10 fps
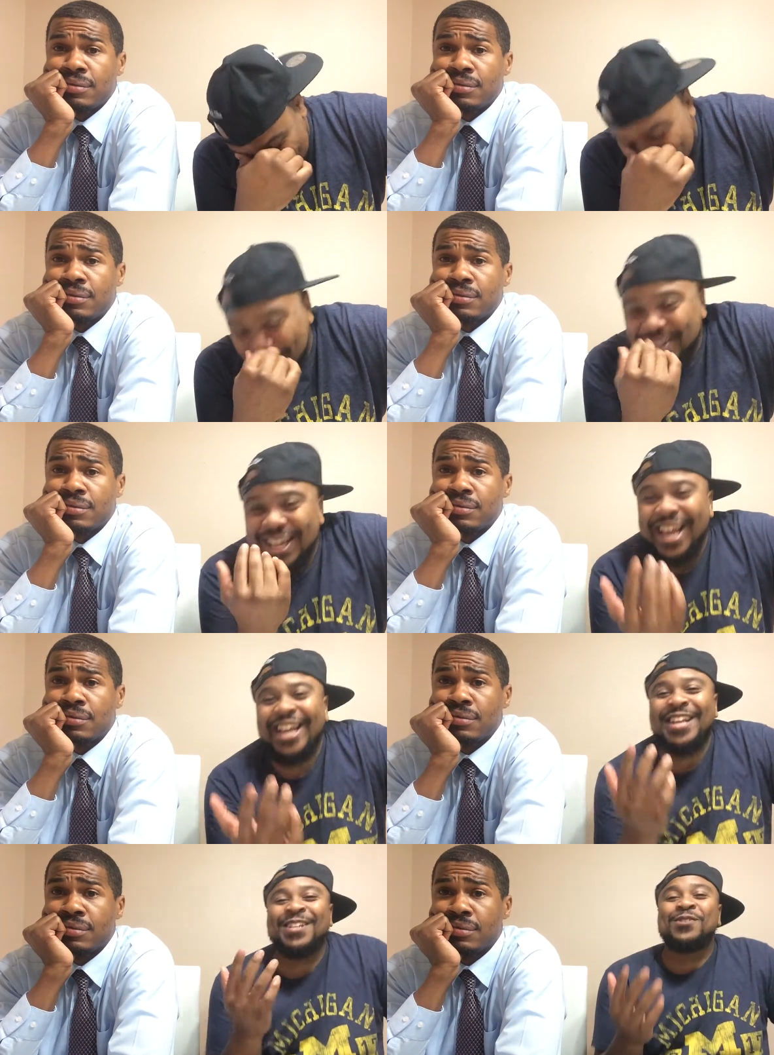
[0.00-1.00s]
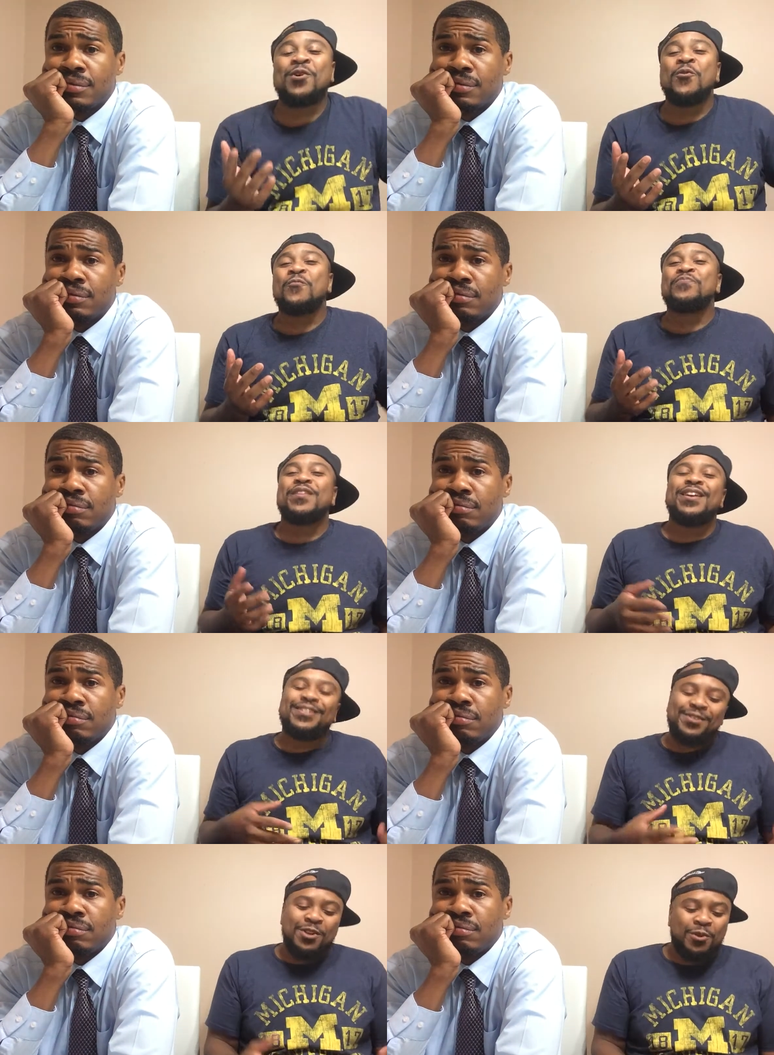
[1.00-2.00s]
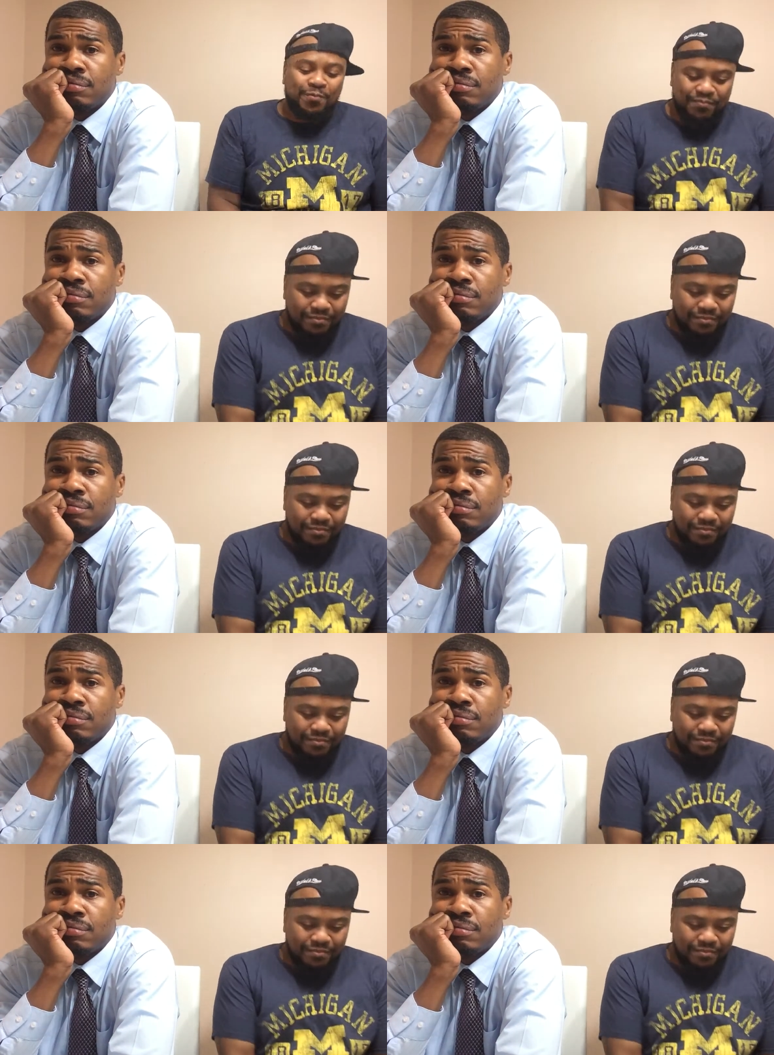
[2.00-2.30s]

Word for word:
Speaker 1: what I'm saying is though, is deal.